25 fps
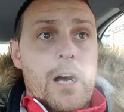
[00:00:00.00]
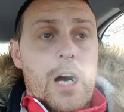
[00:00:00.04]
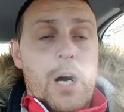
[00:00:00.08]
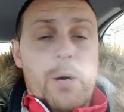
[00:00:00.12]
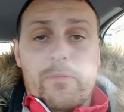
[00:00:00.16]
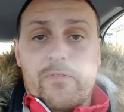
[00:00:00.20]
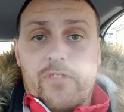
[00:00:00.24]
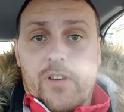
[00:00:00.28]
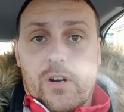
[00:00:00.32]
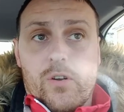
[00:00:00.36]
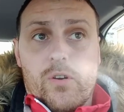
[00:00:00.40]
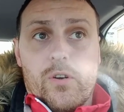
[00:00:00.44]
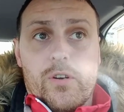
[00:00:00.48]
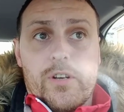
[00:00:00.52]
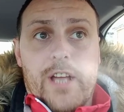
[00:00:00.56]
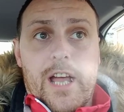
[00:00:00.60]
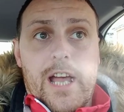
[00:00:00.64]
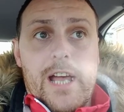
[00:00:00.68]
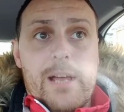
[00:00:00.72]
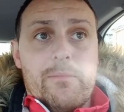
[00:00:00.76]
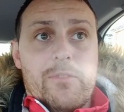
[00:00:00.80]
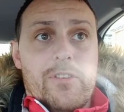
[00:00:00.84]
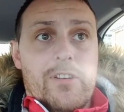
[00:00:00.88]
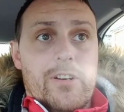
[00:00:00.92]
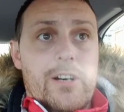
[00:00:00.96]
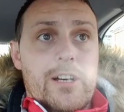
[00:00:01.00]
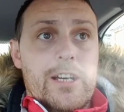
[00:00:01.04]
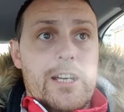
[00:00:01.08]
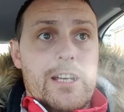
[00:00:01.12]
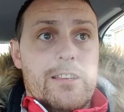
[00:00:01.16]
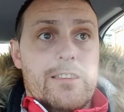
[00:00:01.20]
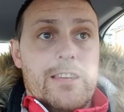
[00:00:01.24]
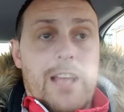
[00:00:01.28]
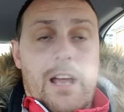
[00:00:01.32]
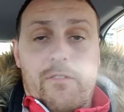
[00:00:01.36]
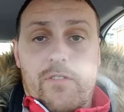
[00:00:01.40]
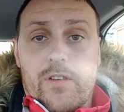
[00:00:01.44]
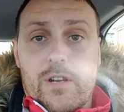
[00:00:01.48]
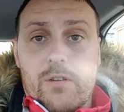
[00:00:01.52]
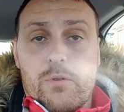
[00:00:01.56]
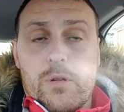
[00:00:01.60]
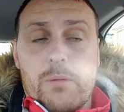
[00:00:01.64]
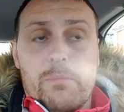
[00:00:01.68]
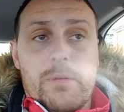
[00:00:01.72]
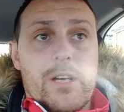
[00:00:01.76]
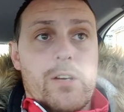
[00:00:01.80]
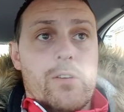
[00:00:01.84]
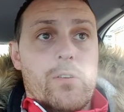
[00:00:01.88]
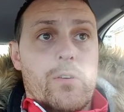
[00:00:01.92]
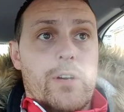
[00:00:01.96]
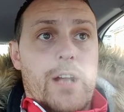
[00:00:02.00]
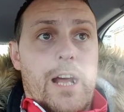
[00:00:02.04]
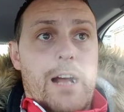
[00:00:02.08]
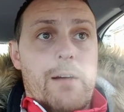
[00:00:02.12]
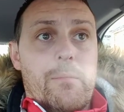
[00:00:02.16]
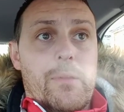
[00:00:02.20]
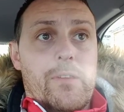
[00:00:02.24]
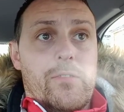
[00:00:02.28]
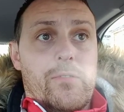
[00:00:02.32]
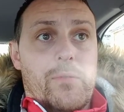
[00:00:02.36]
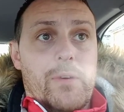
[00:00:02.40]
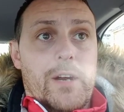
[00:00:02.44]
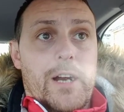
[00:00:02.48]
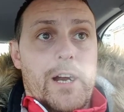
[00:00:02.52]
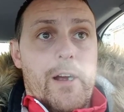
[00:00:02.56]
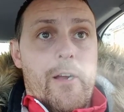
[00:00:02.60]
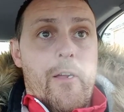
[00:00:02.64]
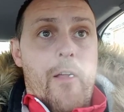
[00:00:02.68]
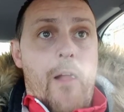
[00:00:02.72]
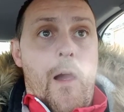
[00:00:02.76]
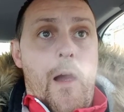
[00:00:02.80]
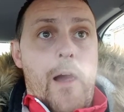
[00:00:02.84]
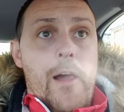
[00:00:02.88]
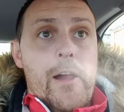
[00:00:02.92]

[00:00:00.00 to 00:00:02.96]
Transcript: Hoping for a good game tonight. It definitely will be a good atmosphere.